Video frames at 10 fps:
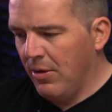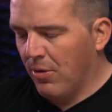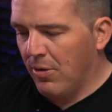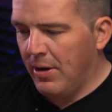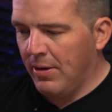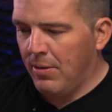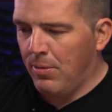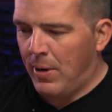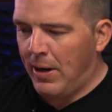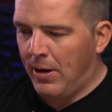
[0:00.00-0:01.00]

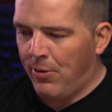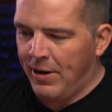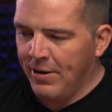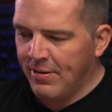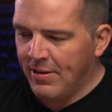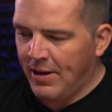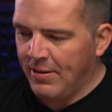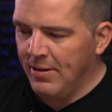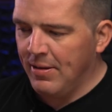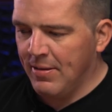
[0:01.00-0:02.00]
Our entity
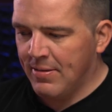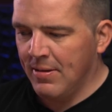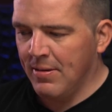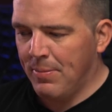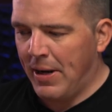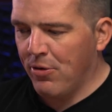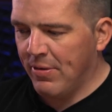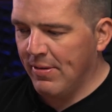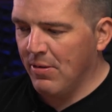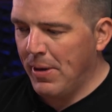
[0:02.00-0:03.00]
ID is the
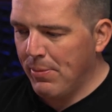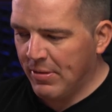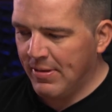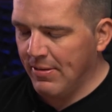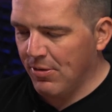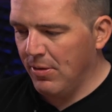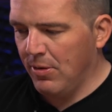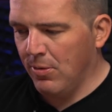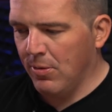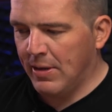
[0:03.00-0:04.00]
binary sensor mailbox sensor.
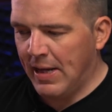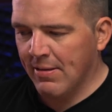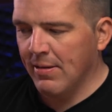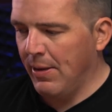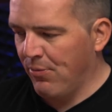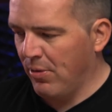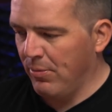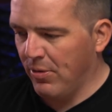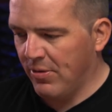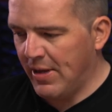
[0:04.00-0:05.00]
You get the name
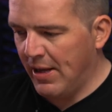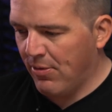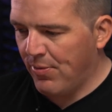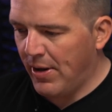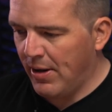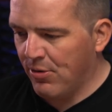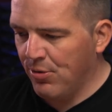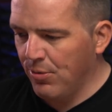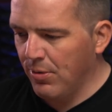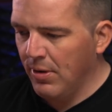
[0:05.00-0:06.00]
from your states file
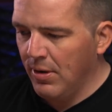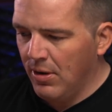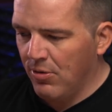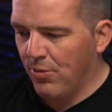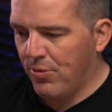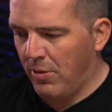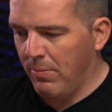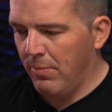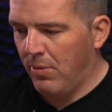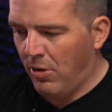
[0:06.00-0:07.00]
too, so
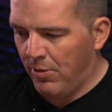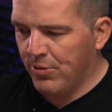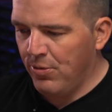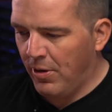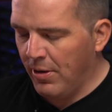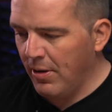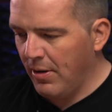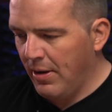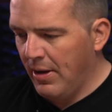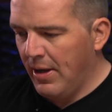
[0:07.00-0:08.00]
from off to
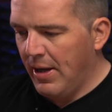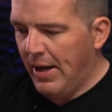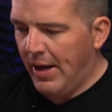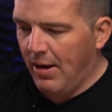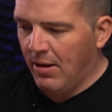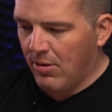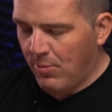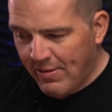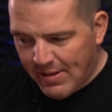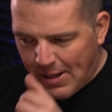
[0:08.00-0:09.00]
on. And
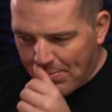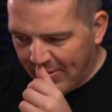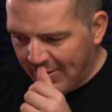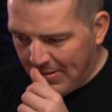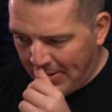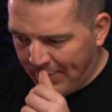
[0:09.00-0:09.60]
when that happens,